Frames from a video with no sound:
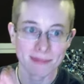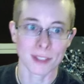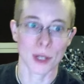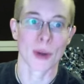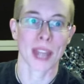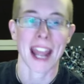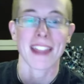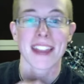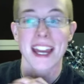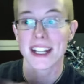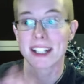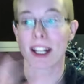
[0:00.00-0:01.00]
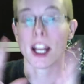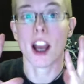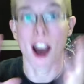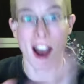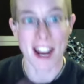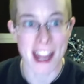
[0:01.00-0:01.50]
okay, that is
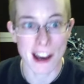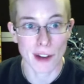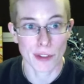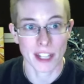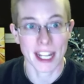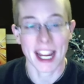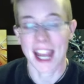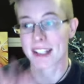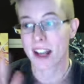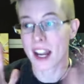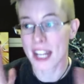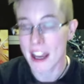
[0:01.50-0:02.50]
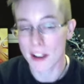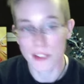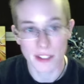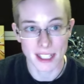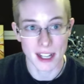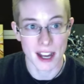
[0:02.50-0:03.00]
unhealthy, has
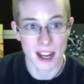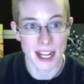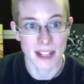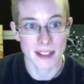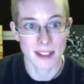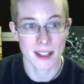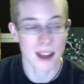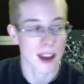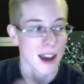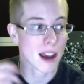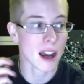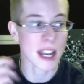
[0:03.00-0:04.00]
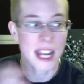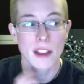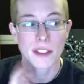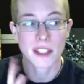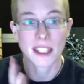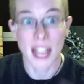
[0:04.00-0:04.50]
unhealthy diets, uh,
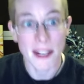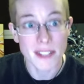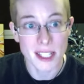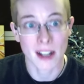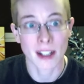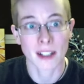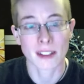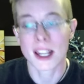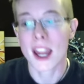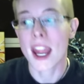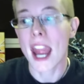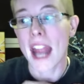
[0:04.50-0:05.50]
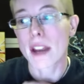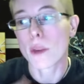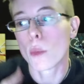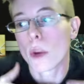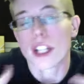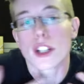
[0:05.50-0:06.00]
unhealthy lifestyles, and
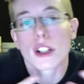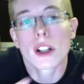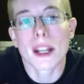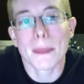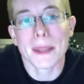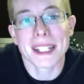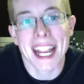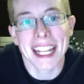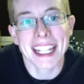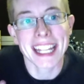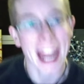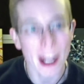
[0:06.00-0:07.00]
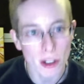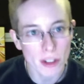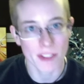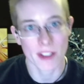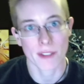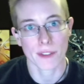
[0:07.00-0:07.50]
where you're going to be taking care
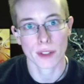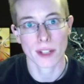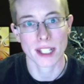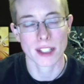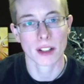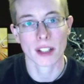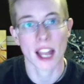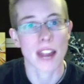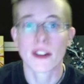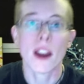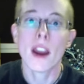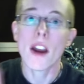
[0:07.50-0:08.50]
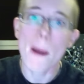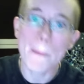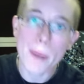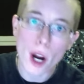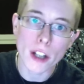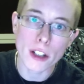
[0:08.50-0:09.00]
of them for the rest of your life. A
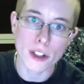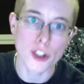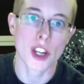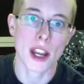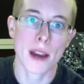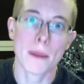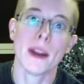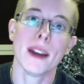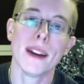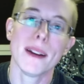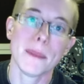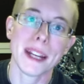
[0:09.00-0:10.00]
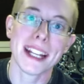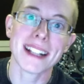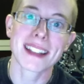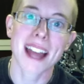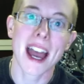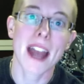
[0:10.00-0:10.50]
partnership means
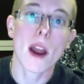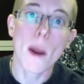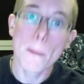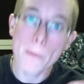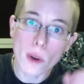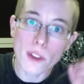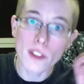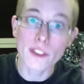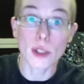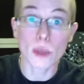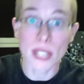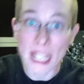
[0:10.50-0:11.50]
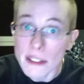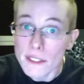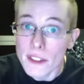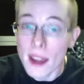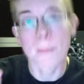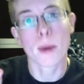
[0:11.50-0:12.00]
that both of you give
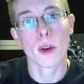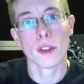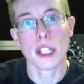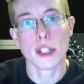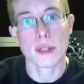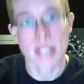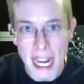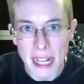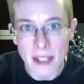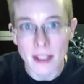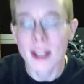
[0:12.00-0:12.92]
and both of you take.